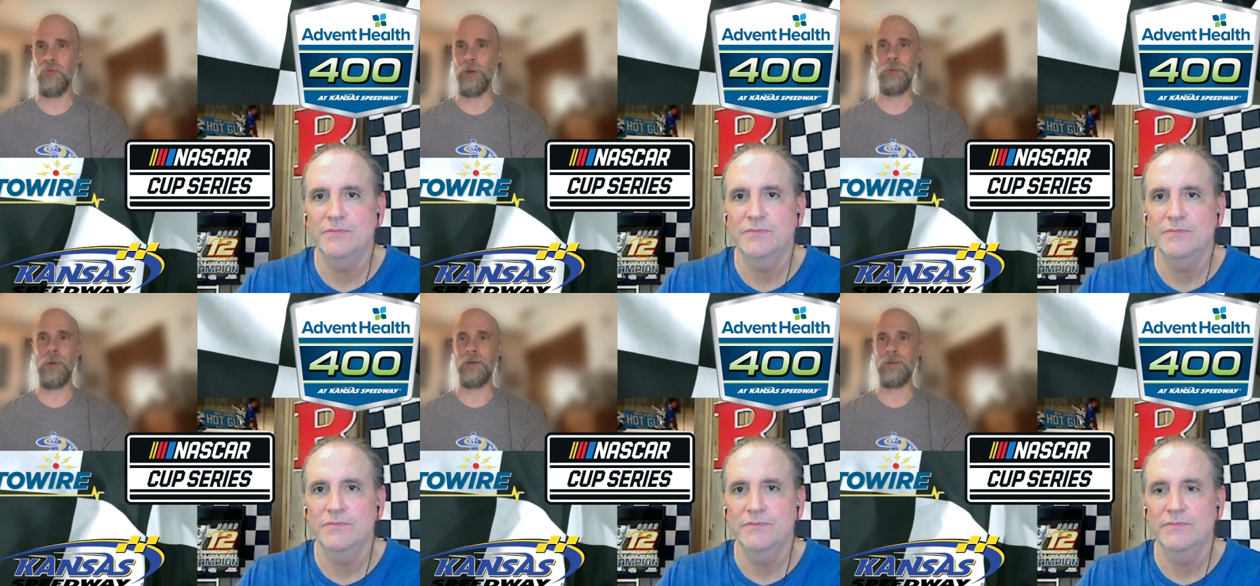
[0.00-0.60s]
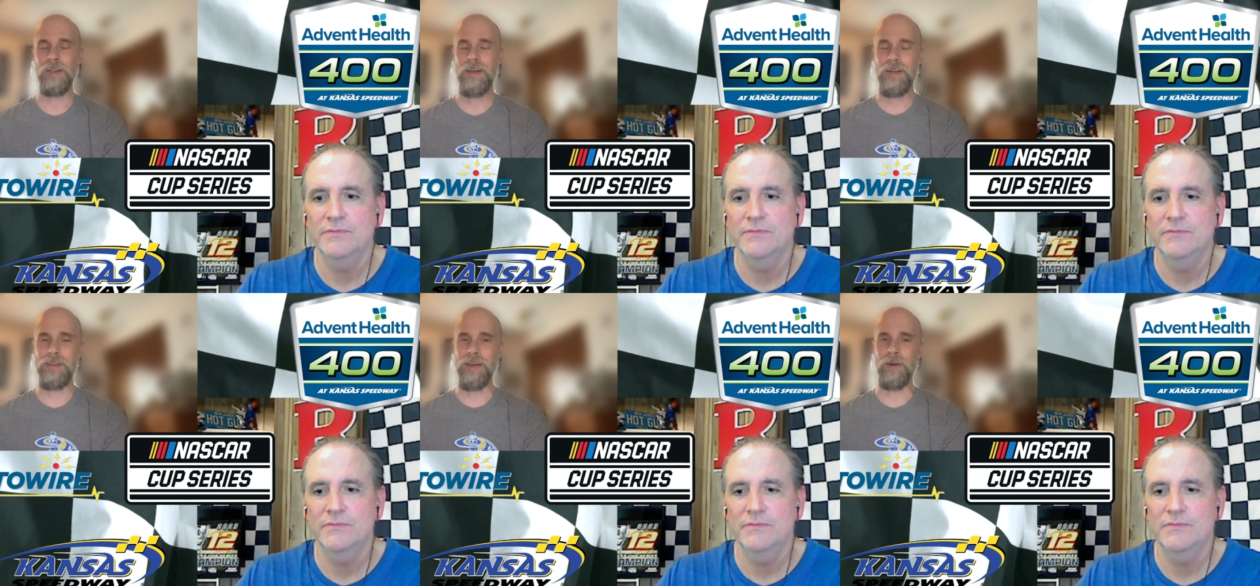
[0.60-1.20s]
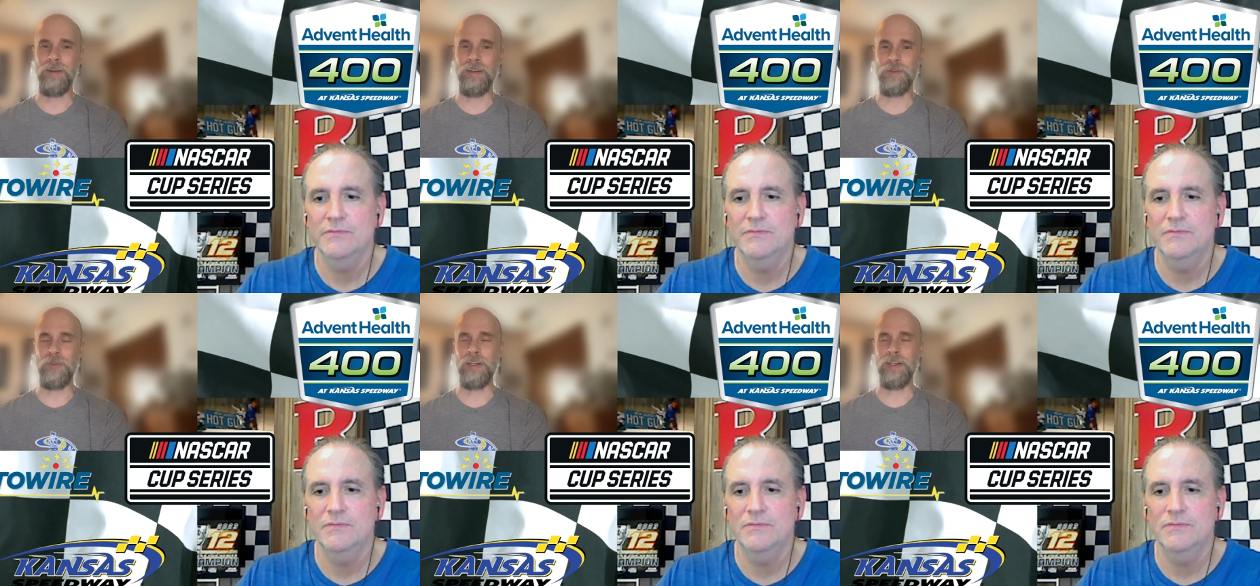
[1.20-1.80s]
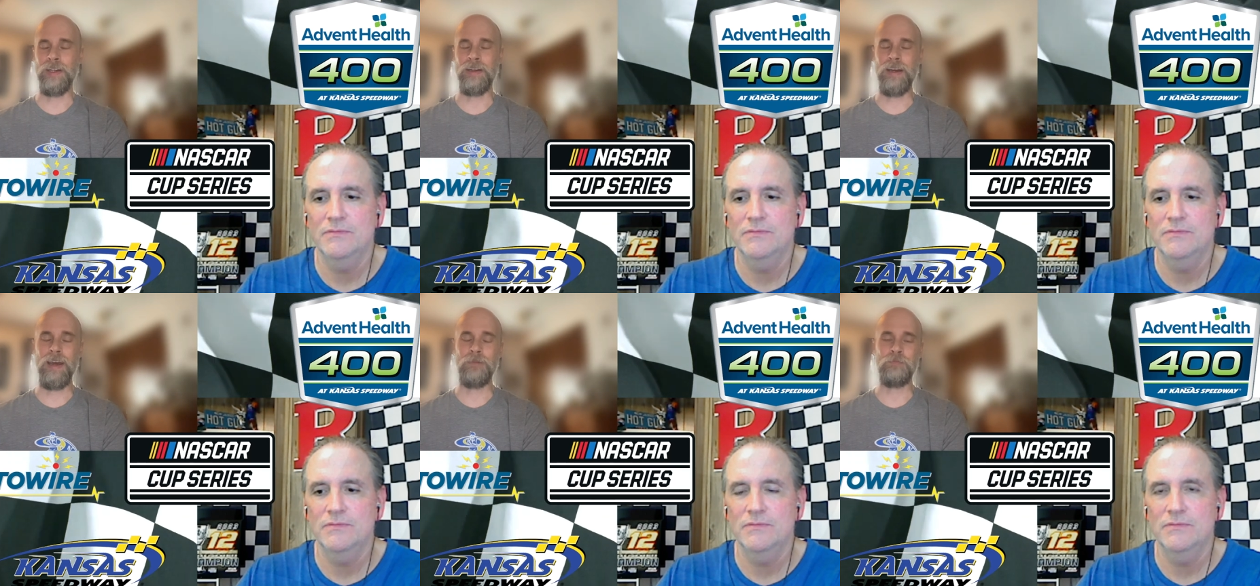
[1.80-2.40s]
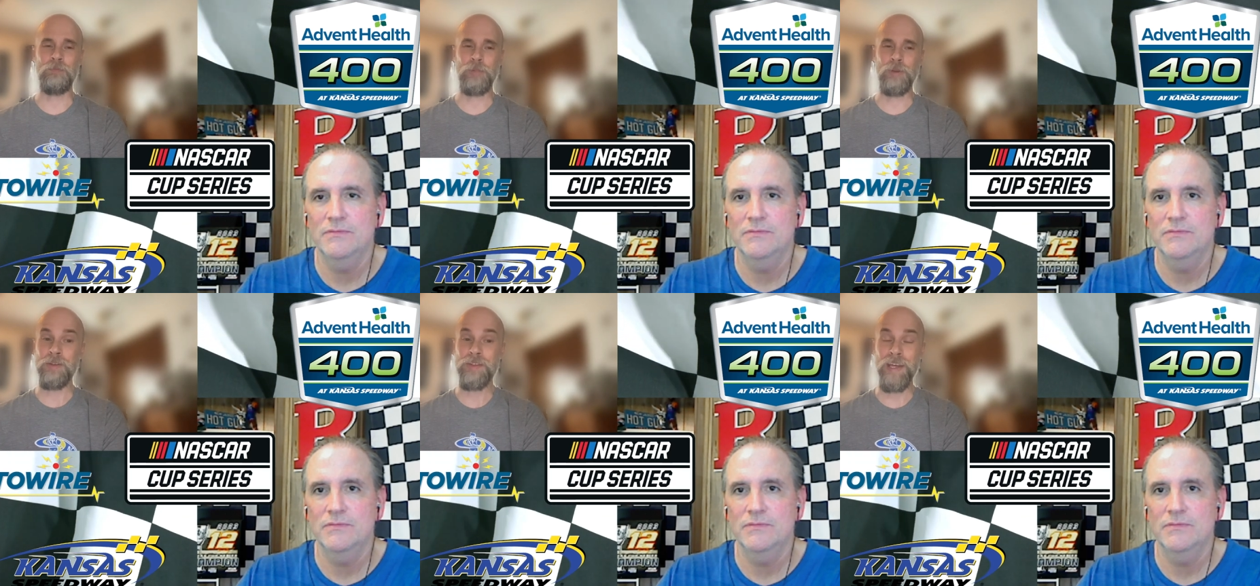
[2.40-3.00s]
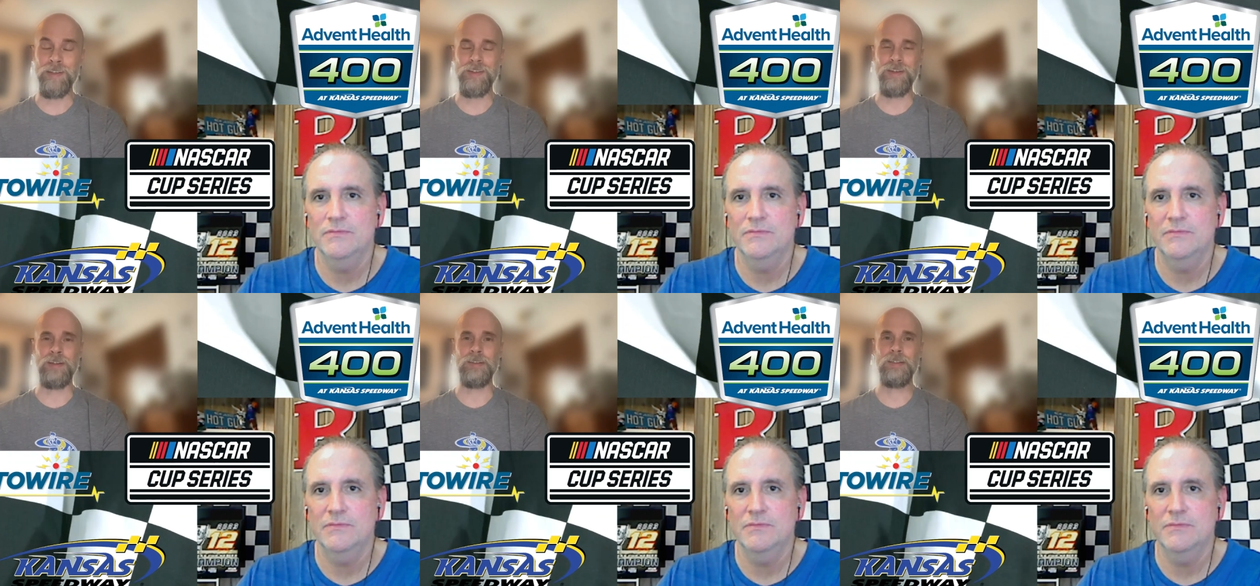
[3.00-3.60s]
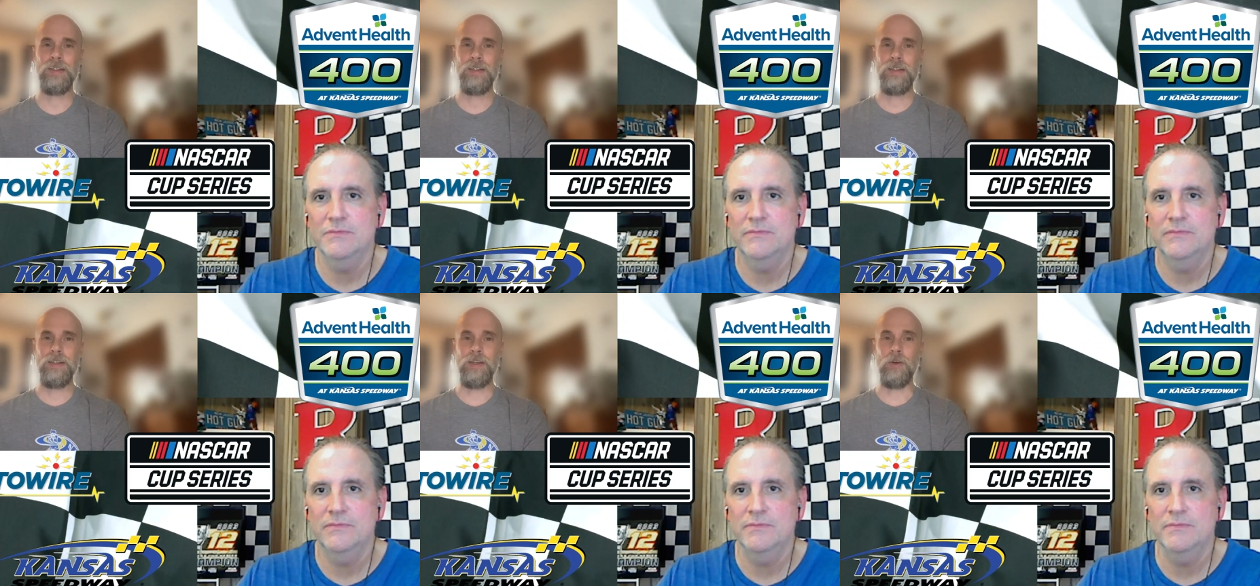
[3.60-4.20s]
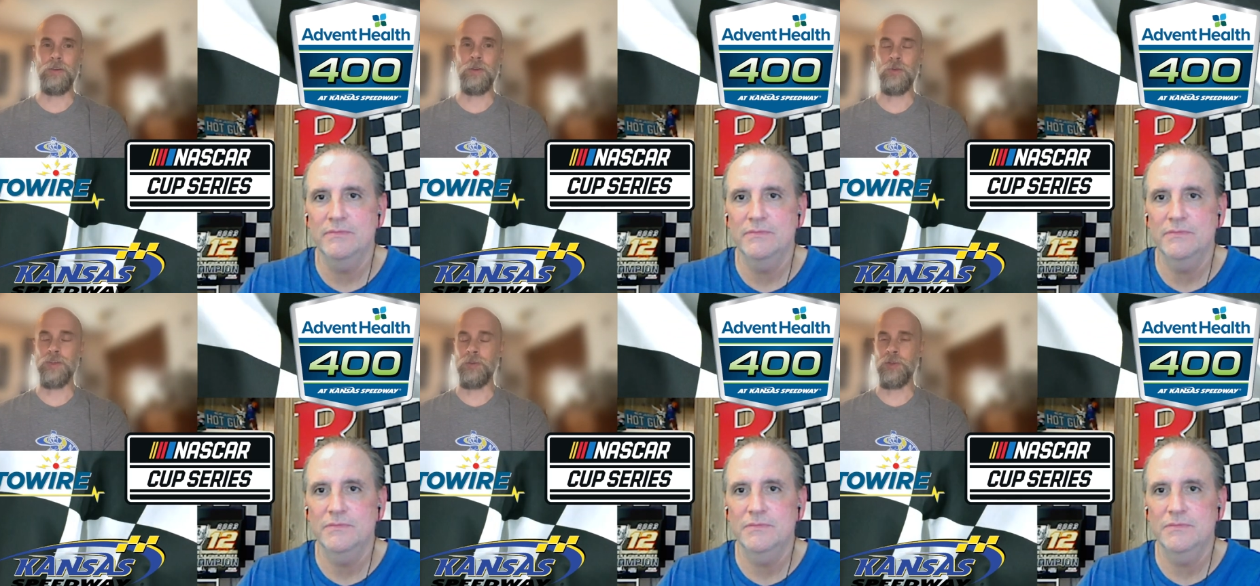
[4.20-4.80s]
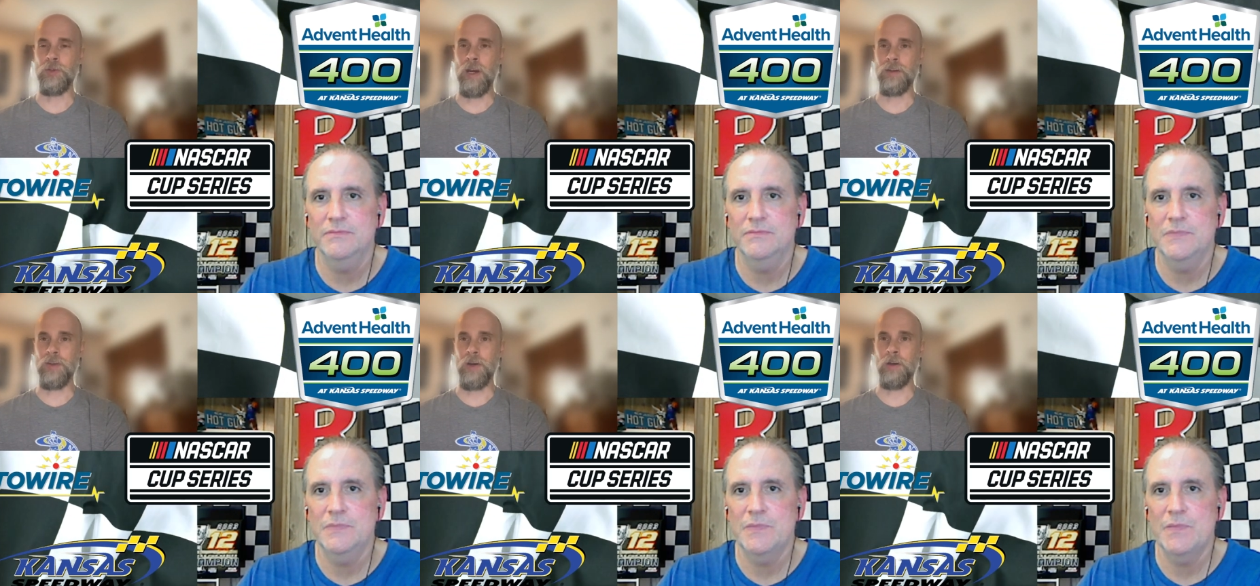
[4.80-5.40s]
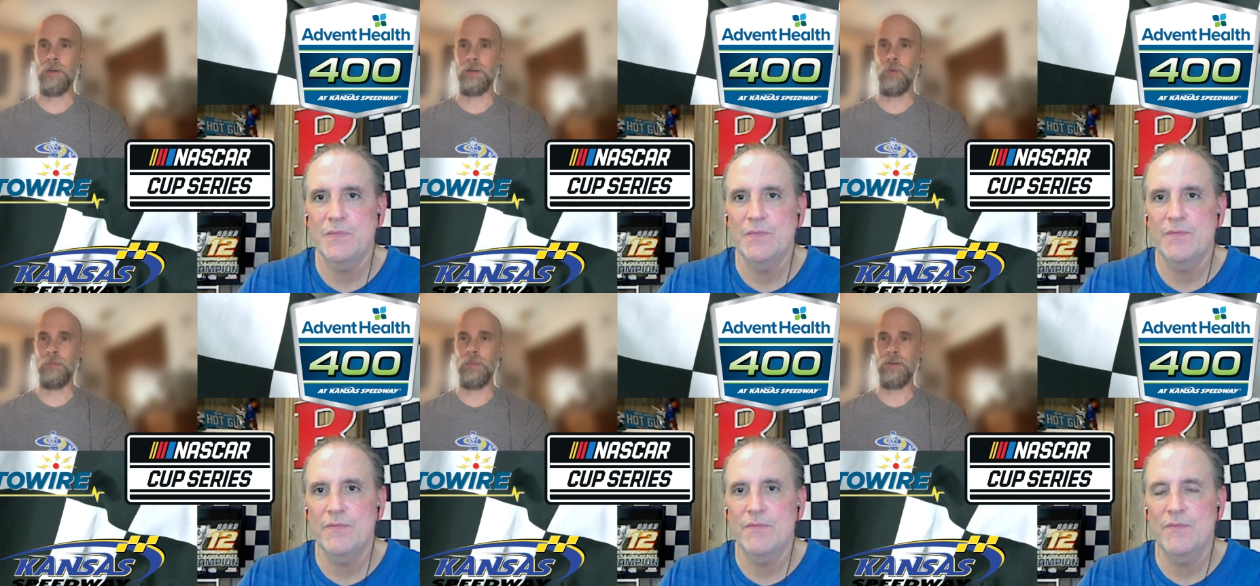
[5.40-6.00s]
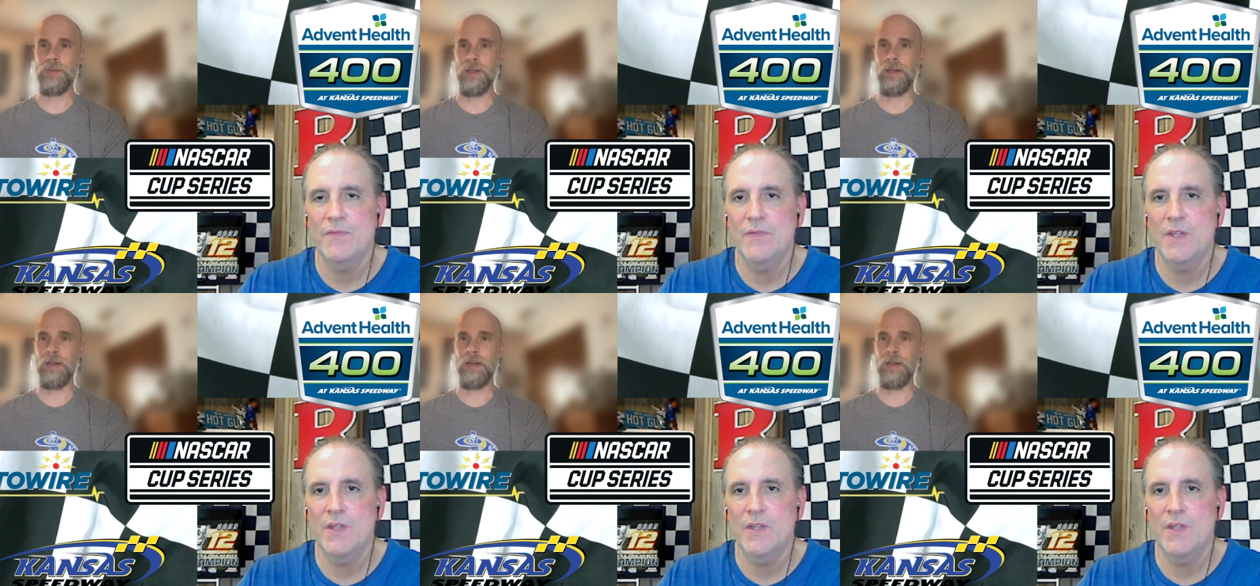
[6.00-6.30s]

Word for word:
Speaker 1: very well there in Xfinity, and plus that's uh, you know those types of tracks are equipment.